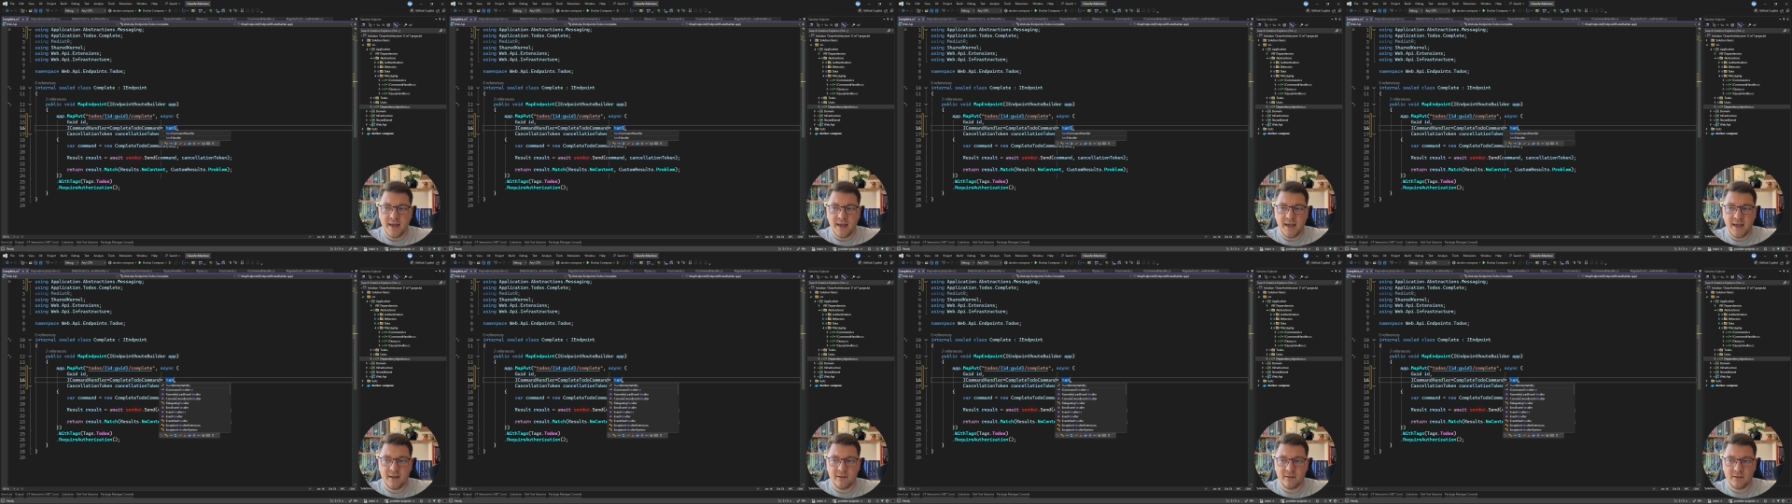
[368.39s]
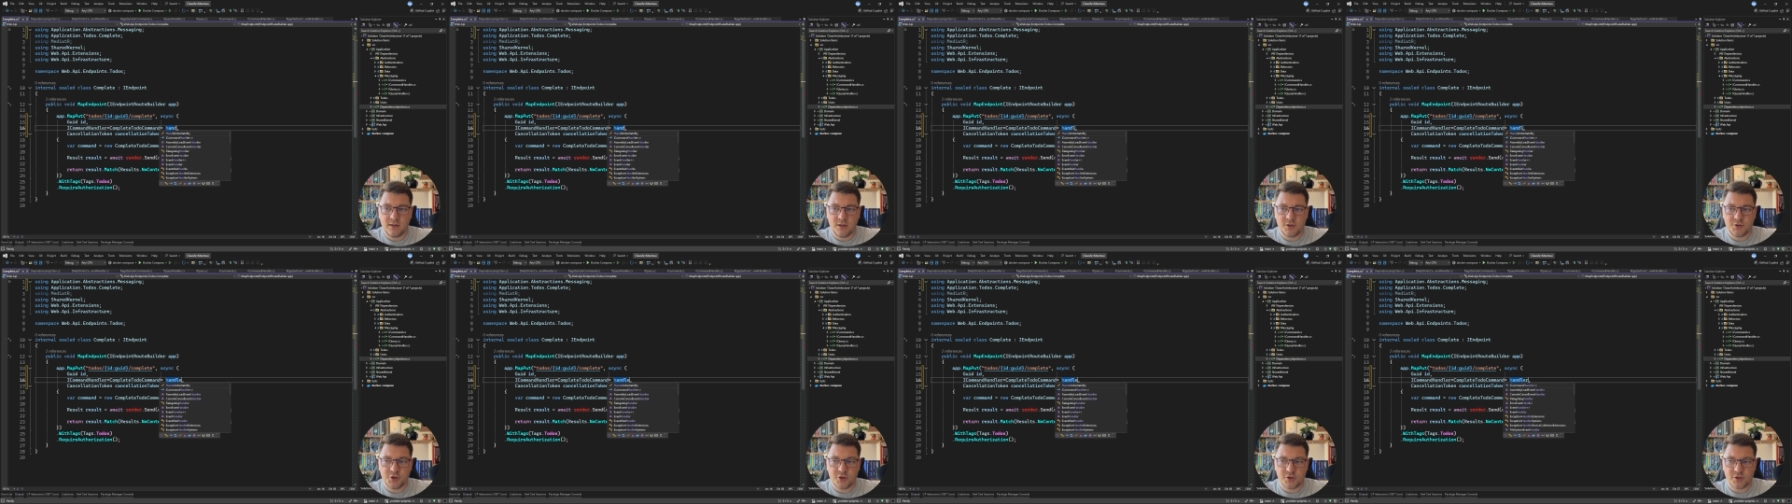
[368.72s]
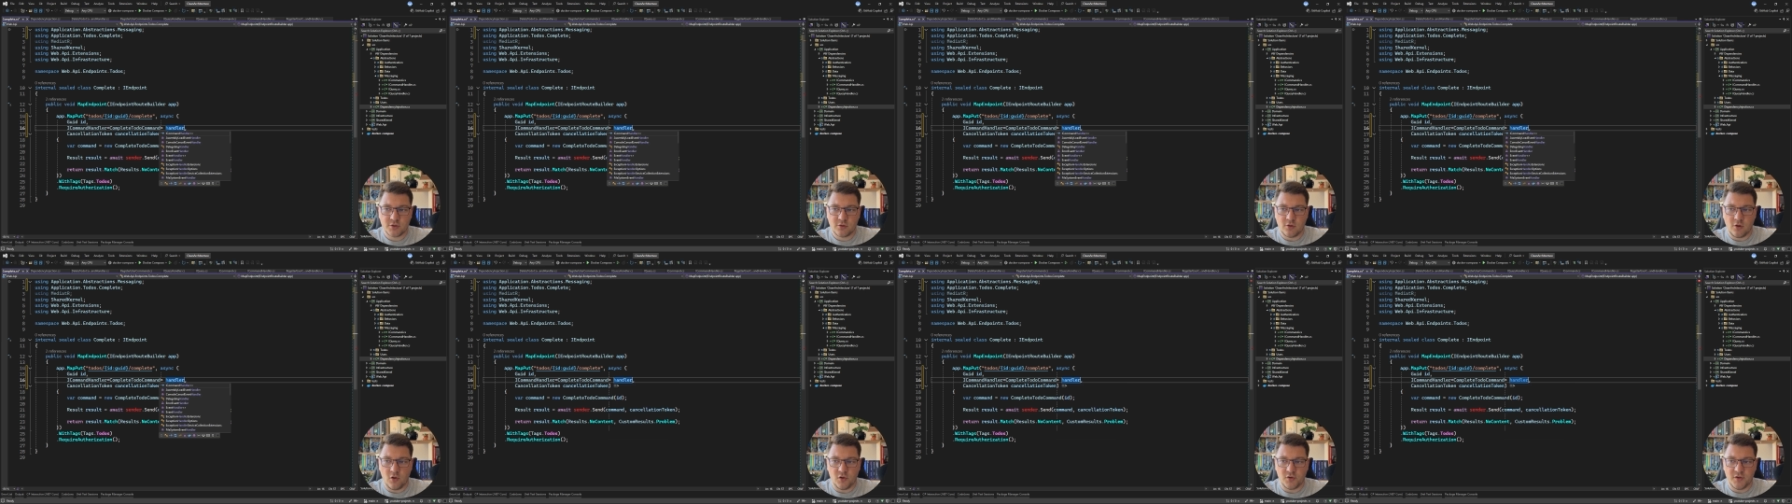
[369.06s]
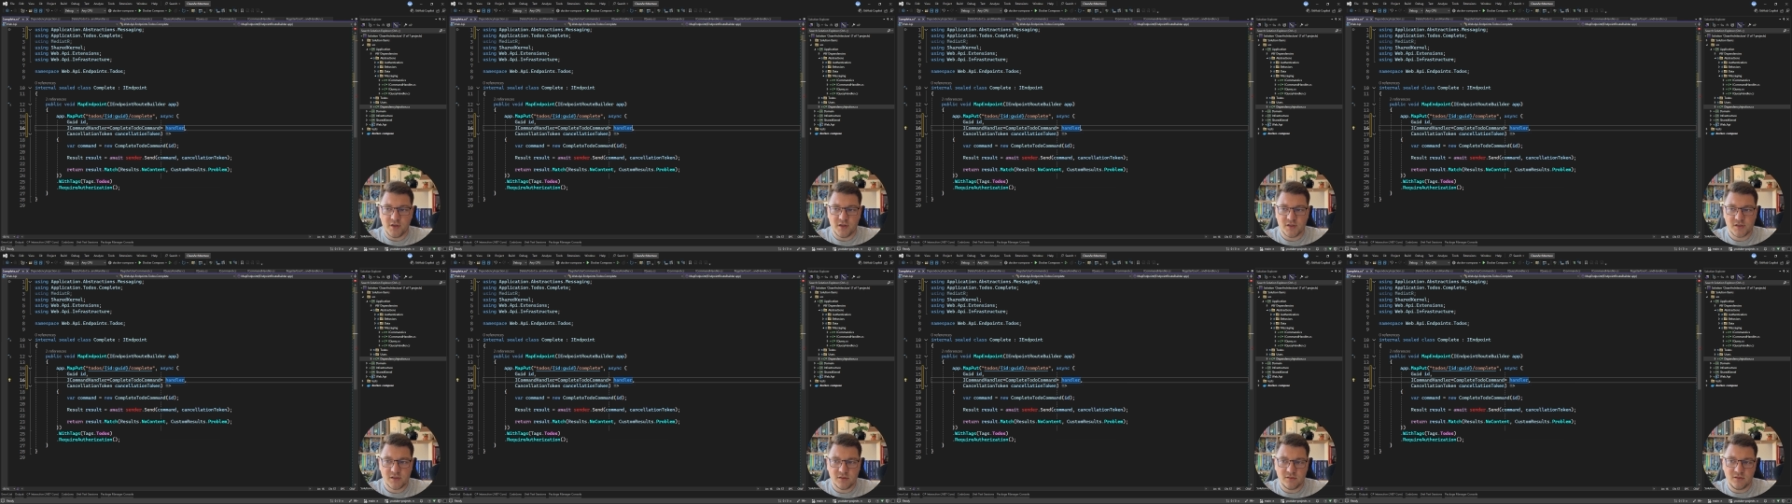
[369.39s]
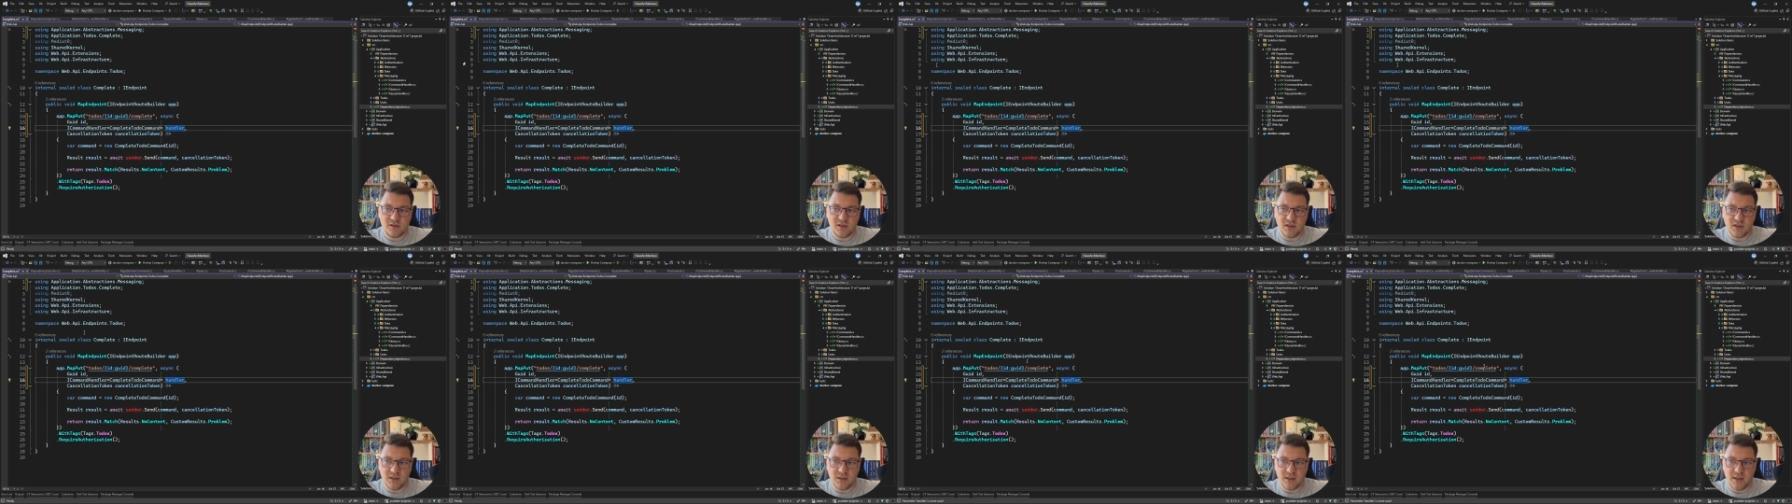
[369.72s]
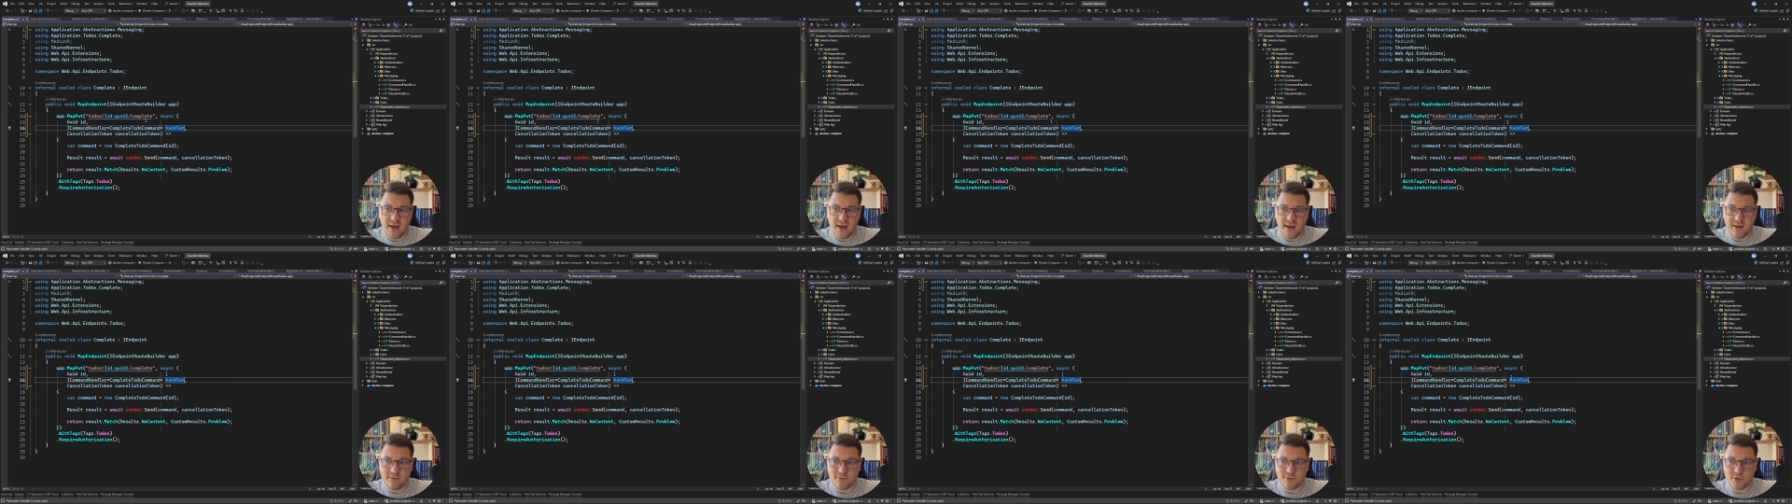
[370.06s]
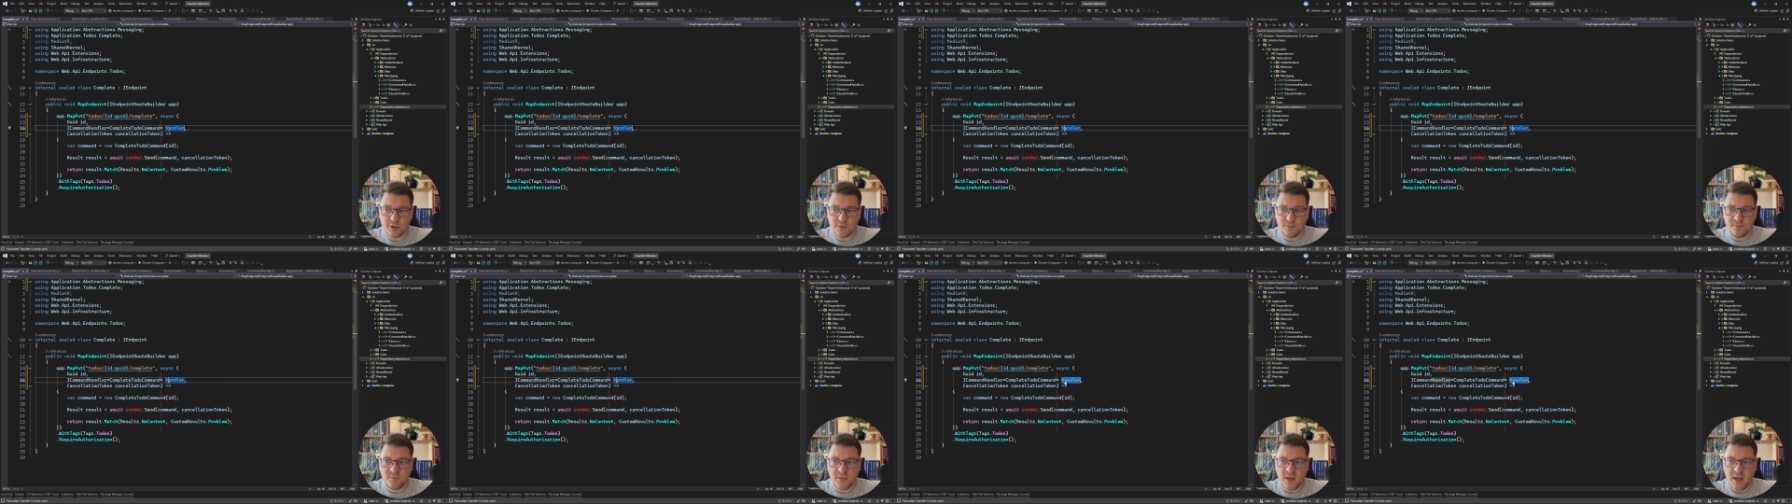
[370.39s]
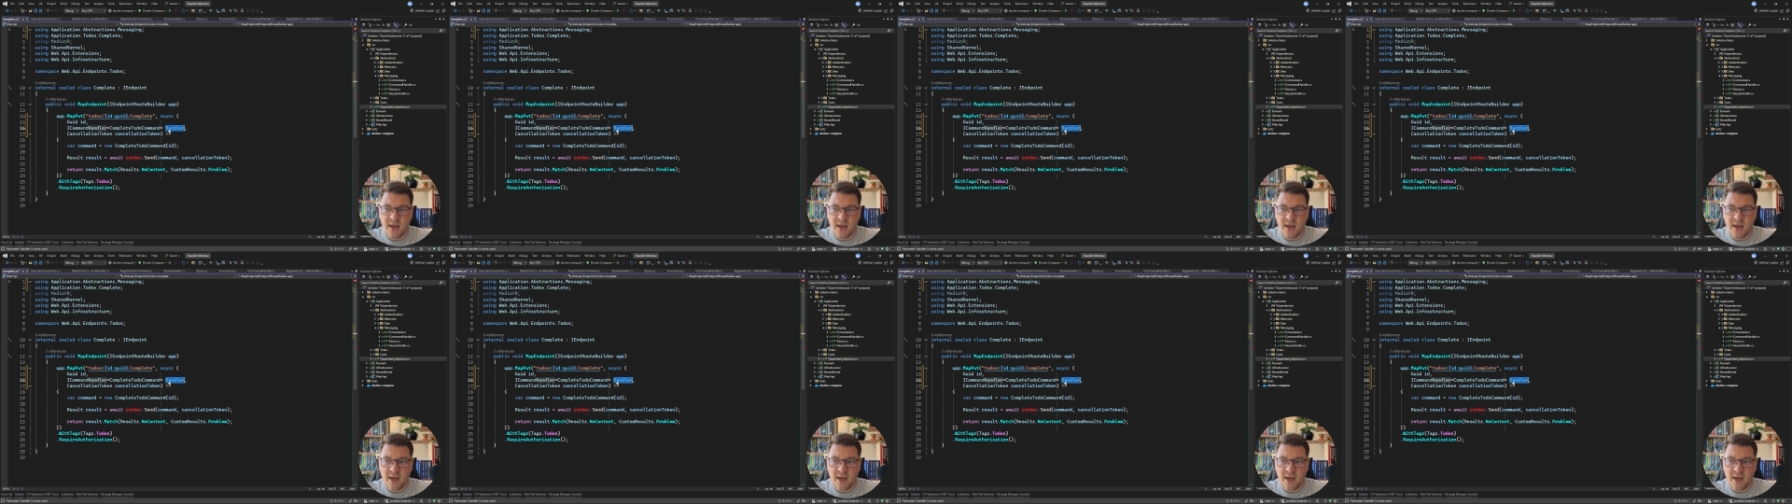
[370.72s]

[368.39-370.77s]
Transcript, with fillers: and let's just call this the handler.